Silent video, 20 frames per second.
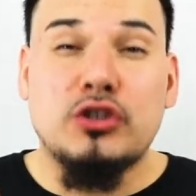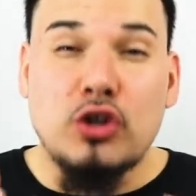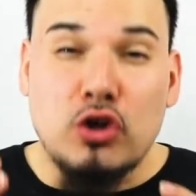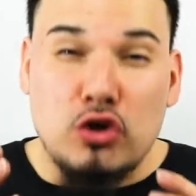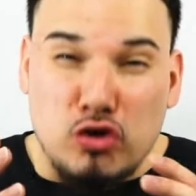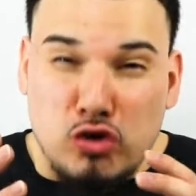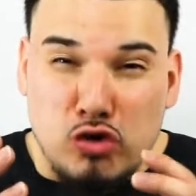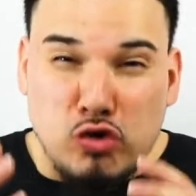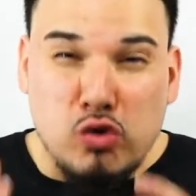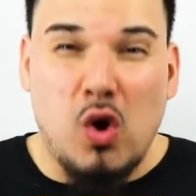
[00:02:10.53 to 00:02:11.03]
the
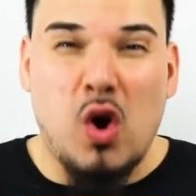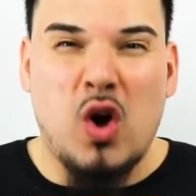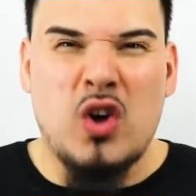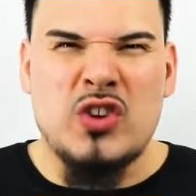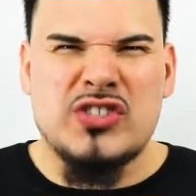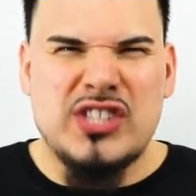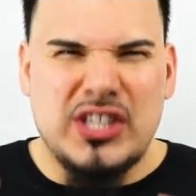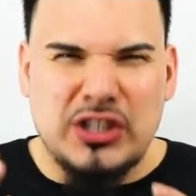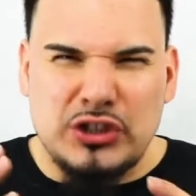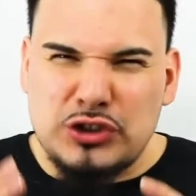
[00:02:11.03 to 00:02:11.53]

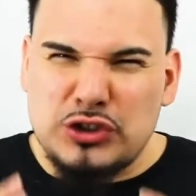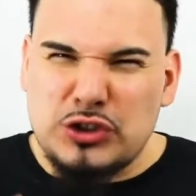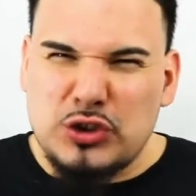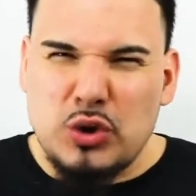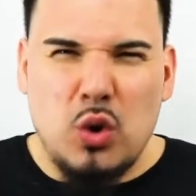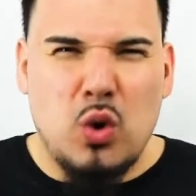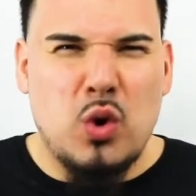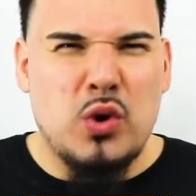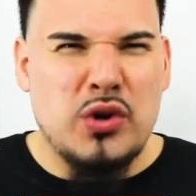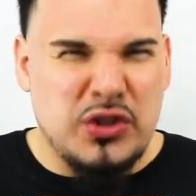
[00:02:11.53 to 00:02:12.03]
cross,
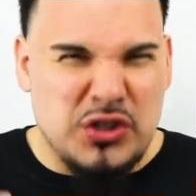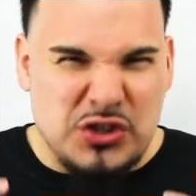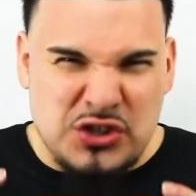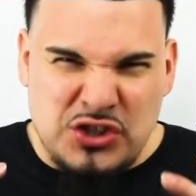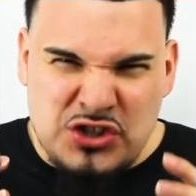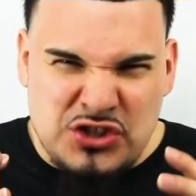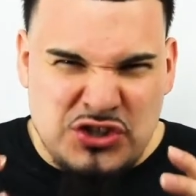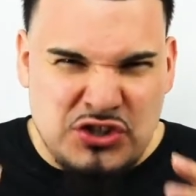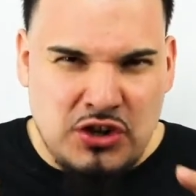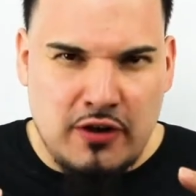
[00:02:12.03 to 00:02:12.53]
endured the
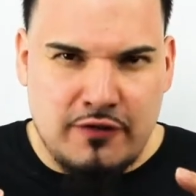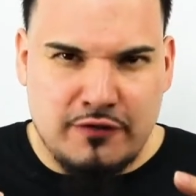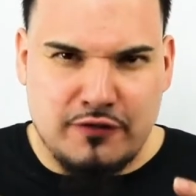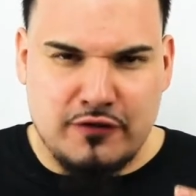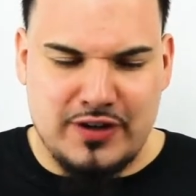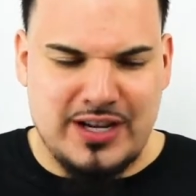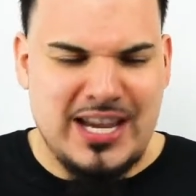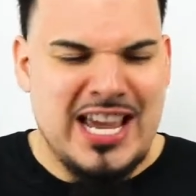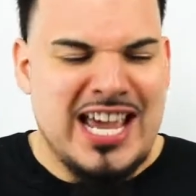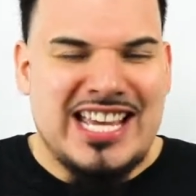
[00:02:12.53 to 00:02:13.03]

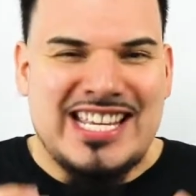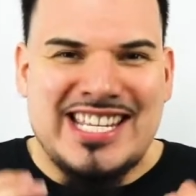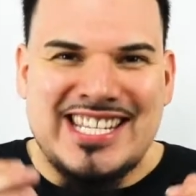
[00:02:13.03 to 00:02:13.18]
suffering.